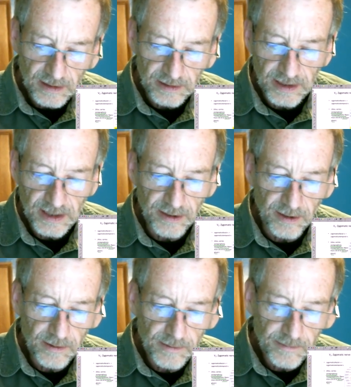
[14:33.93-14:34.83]

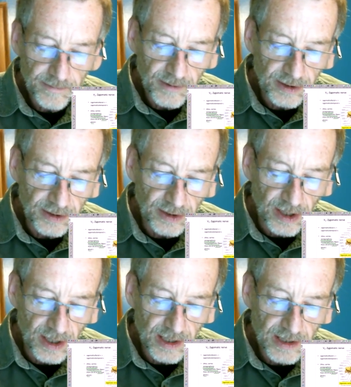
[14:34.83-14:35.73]
leader
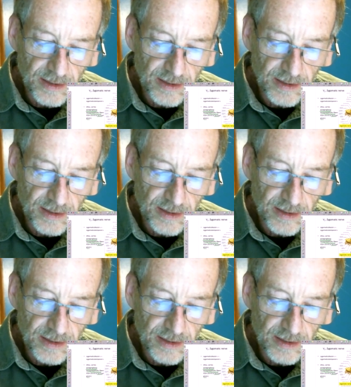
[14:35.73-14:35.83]
line.